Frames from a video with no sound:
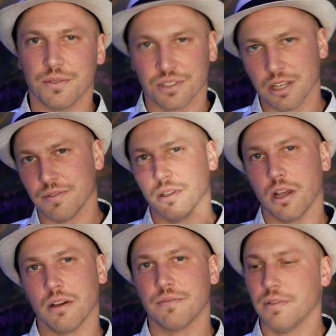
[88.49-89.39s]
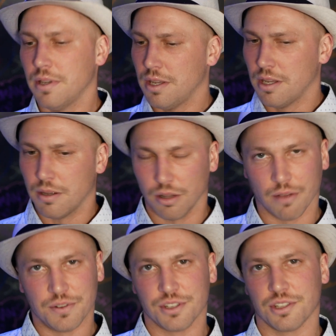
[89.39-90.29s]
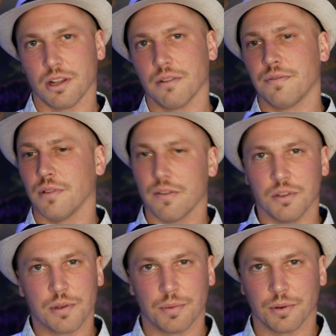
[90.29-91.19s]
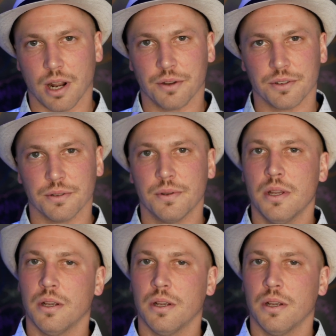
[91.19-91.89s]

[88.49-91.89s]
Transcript: It's giving love, loving yourself, loving the people around you,